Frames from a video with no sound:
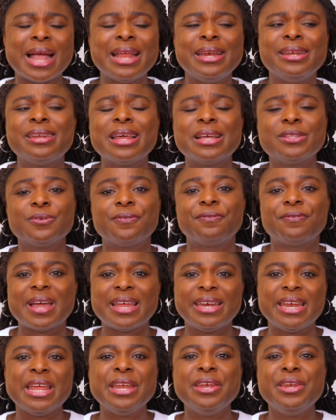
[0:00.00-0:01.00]
I needed to
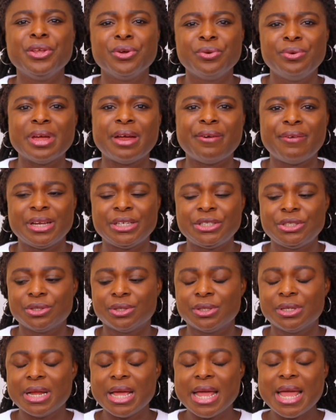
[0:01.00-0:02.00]
find a new
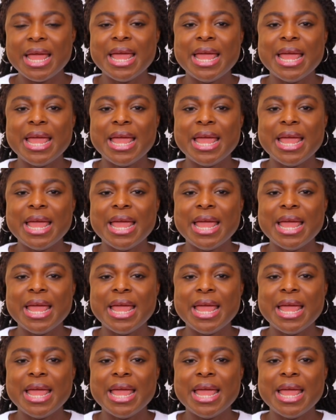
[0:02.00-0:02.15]
direction,